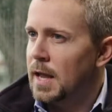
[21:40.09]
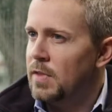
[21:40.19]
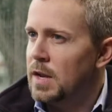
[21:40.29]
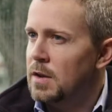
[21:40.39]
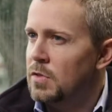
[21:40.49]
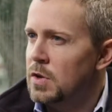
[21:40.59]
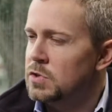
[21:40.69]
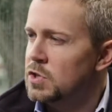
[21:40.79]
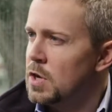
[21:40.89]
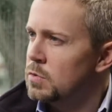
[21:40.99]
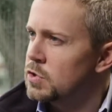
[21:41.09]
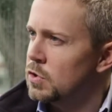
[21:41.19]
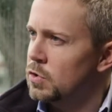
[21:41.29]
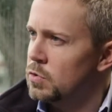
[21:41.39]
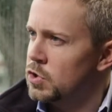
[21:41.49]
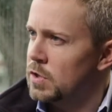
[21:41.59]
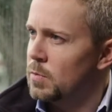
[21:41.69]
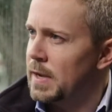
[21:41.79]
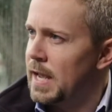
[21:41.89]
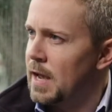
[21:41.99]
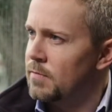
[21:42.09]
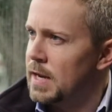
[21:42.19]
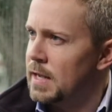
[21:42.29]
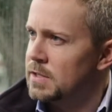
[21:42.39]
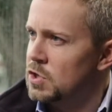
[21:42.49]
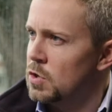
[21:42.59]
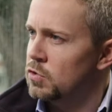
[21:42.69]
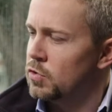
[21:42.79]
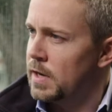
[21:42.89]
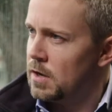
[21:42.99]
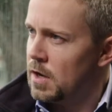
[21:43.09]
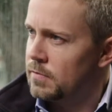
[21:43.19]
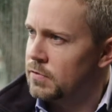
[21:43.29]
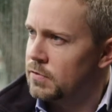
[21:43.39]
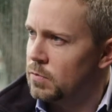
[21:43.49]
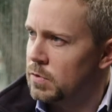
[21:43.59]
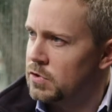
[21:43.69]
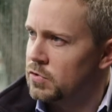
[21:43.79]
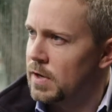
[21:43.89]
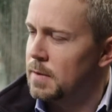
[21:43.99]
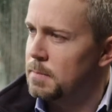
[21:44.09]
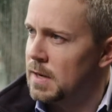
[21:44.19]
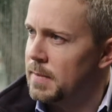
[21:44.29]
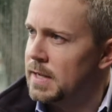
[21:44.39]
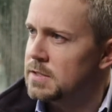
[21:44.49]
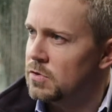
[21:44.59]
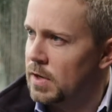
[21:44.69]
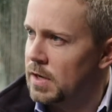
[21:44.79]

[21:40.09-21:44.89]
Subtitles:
And that there's no solution that we have that has no trade-offs. We're just trying to minimize the